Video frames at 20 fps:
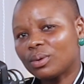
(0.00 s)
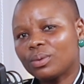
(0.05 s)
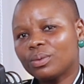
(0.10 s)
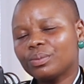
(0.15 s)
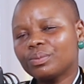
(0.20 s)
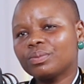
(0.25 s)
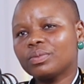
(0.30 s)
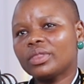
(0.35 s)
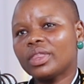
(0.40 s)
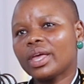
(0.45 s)

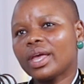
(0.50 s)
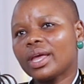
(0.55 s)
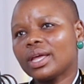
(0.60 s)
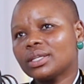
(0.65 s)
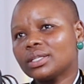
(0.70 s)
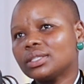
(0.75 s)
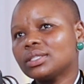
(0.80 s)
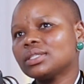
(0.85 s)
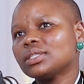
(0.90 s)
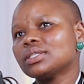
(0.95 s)
So
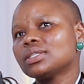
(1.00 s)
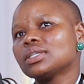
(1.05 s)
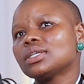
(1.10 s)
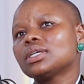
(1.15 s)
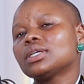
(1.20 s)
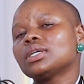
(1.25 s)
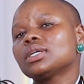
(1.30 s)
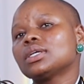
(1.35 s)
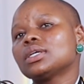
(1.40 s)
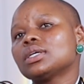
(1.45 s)

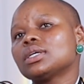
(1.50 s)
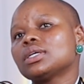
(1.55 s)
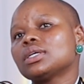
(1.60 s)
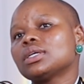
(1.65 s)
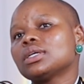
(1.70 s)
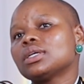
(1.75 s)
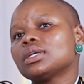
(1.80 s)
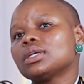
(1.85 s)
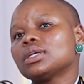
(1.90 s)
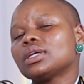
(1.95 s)
that
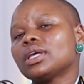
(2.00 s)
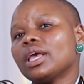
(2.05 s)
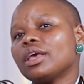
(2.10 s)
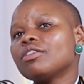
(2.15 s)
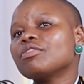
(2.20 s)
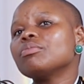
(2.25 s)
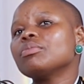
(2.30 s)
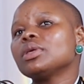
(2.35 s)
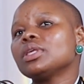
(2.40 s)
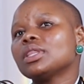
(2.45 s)

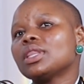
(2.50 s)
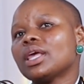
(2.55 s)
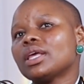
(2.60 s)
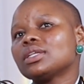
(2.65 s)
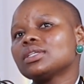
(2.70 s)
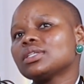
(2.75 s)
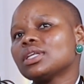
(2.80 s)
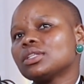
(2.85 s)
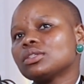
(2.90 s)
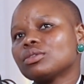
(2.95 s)
gave
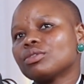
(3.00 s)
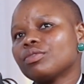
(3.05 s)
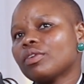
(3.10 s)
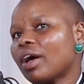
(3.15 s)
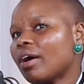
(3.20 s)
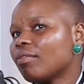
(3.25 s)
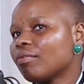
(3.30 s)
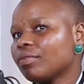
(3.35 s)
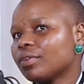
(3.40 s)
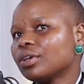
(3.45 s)
me that
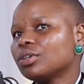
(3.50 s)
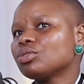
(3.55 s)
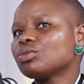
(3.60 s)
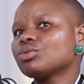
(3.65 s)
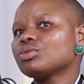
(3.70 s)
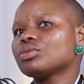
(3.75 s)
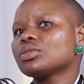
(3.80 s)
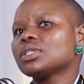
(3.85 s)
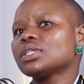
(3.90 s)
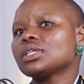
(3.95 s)
sense of
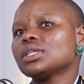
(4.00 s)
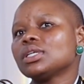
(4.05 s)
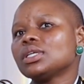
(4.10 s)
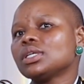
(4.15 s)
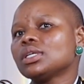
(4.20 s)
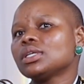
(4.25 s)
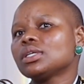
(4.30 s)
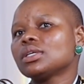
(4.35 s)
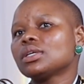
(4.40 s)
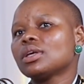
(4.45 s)
comfort.
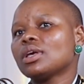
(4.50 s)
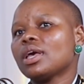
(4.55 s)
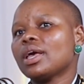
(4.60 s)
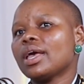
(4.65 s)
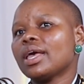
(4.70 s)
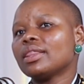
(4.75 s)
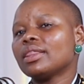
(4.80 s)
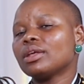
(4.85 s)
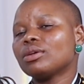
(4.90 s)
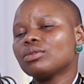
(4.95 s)

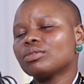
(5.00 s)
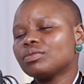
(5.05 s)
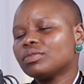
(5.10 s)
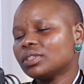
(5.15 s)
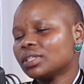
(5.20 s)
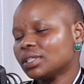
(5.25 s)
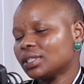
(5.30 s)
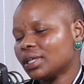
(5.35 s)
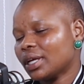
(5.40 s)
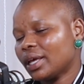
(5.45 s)
At the
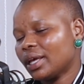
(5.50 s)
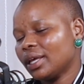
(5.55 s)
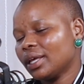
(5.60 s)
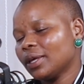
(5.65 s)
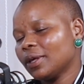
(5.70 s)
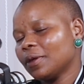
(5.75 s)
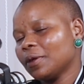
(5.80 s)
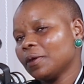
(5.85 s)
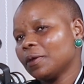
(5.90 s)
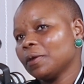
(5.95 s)
end of the
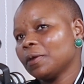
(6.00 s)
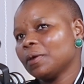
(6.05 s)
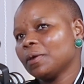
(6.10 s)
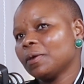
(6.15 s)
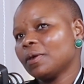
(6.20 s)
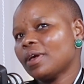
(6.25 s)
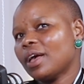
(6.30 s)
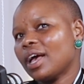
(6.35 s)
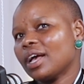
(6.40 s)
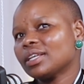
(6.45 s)
day,
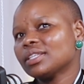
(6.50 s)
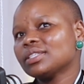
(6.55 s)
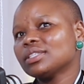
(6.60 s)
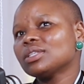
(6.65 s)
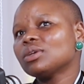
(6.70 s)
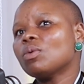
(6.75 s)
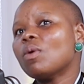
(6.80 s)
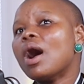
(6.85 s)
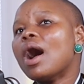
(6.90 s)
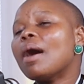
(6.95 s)

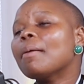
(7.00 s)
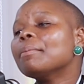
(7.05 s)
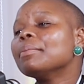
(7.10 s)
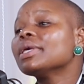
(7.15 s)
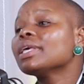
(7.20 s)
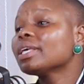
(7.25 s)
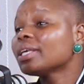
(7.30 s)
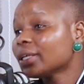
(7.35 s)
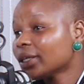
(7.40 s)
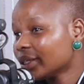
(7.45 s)

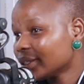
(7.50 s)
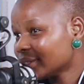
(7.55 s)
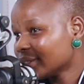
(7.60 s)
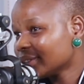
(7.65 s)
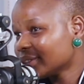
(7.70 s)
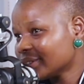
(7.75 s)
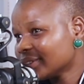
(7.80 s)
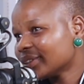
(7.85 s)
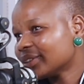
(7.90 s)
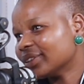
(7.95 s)
akusiwami.
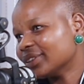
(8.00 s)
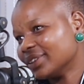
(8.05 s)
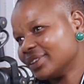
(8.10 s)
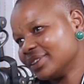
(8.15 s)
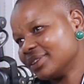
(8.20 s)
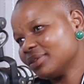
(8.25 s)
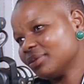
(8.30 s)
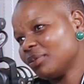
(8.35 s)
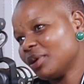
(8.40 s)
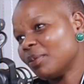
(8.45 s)

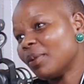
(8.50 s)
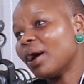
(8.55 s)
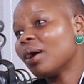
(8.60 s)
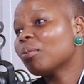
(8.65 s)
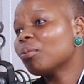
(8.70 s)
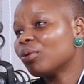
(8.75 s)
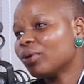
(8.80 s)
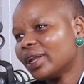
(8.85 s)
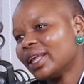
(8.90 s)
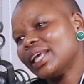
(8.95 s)

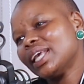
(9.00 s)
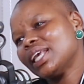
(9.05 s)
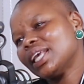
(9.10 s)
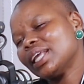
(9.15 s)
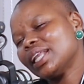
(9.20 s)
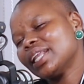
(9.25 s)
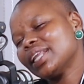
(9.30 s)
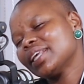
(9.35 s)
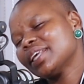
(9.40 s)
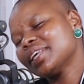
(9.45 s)

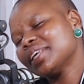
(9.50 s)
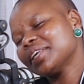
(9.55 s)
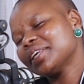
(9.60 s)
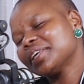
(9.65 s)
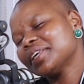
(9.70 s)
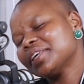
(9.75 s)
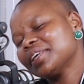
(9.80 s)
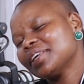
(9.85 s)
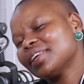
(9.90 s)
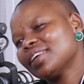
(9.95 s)

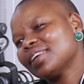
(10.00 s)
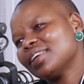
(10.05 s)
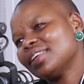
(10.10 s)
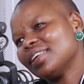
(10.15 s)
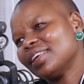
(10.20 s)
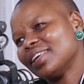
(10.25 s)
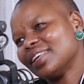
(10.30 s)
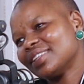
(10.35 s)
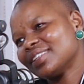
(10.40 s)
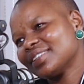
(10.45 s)
Bebangibolekile.
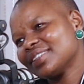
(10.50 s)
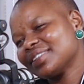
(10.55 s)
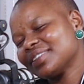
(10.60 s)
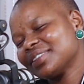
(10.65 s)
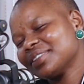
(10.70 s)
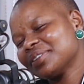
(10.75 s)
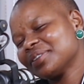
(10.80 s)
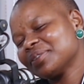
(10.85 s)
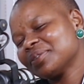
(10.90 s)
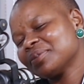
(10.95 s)

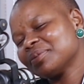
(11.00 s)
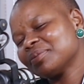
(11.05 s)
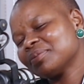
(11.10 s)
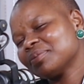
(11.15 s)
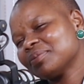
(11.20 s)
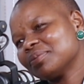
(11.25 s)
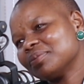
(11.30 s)
Yes.